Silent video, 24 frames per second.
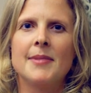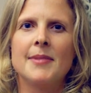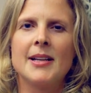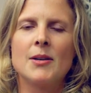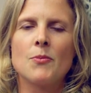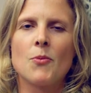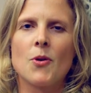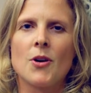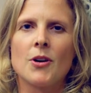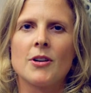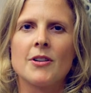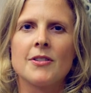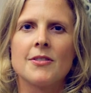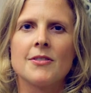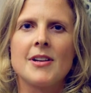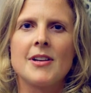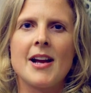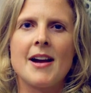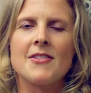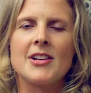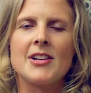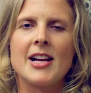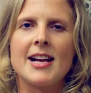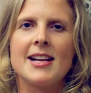in work
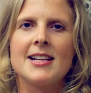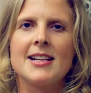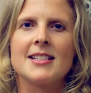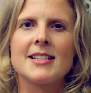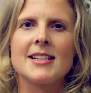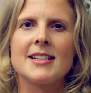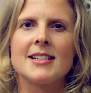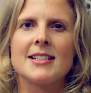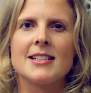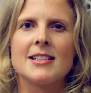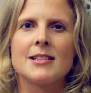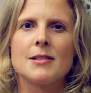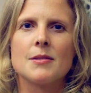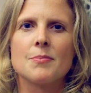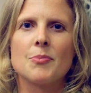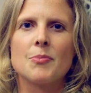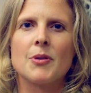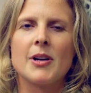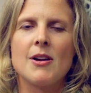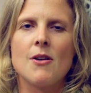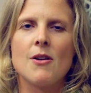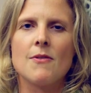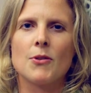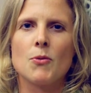nowadays is
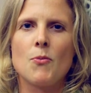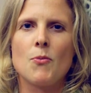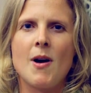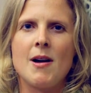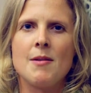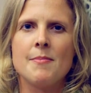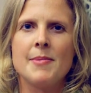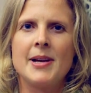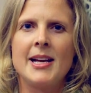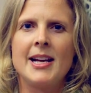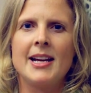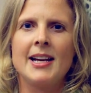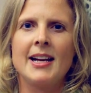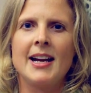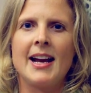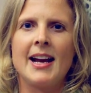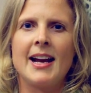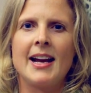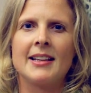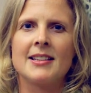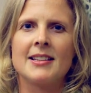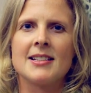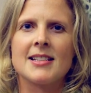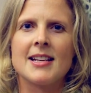pretty overwhelming,
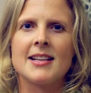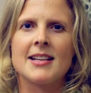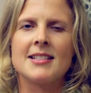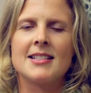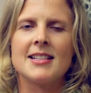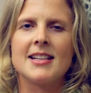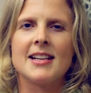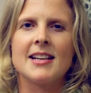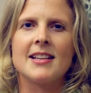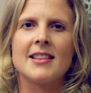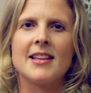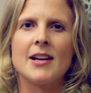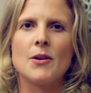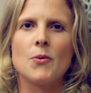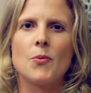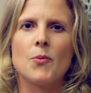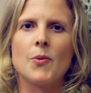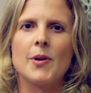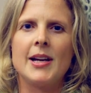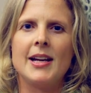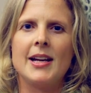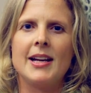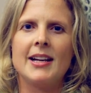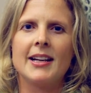and this idea that
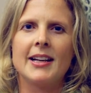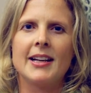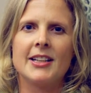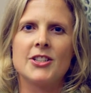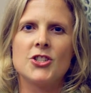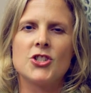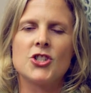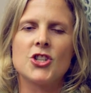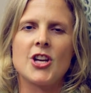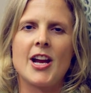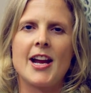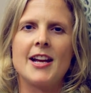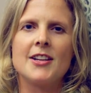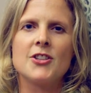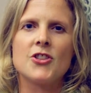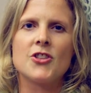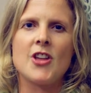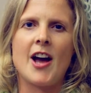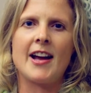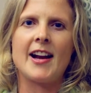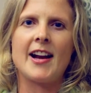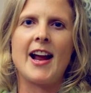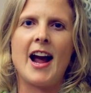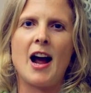we can change
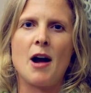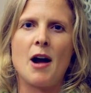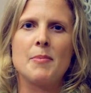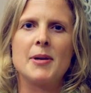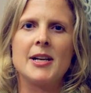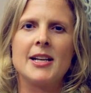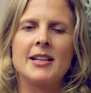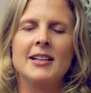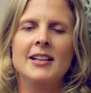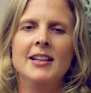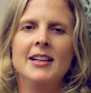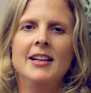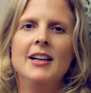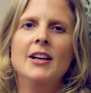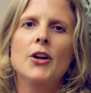that habit